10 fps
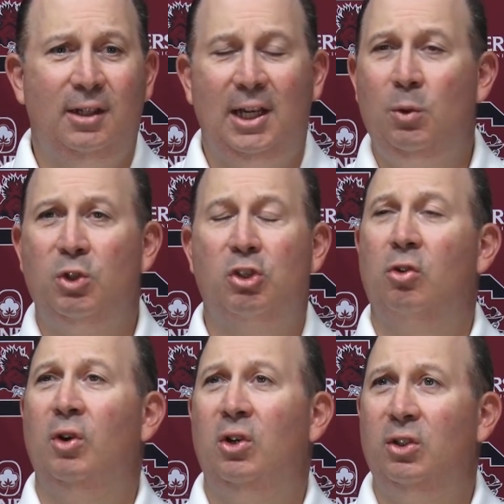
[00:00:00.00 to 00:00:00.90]
he was
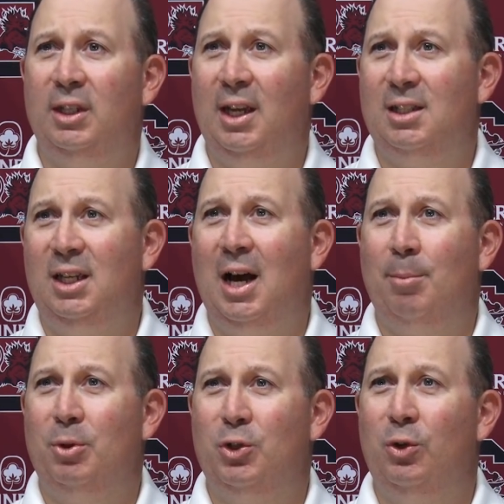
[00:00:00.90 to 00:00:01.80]
thrilled to get the
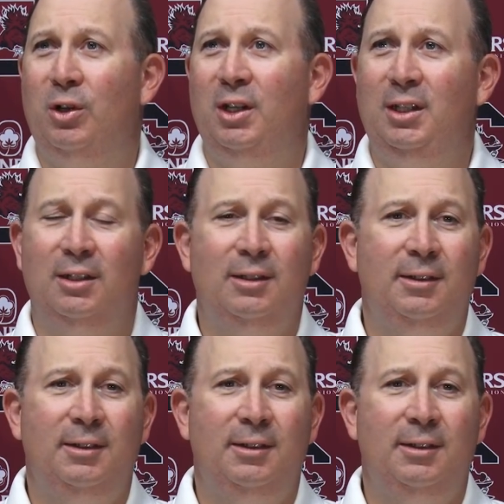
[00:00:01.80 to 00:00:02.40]
opportunity.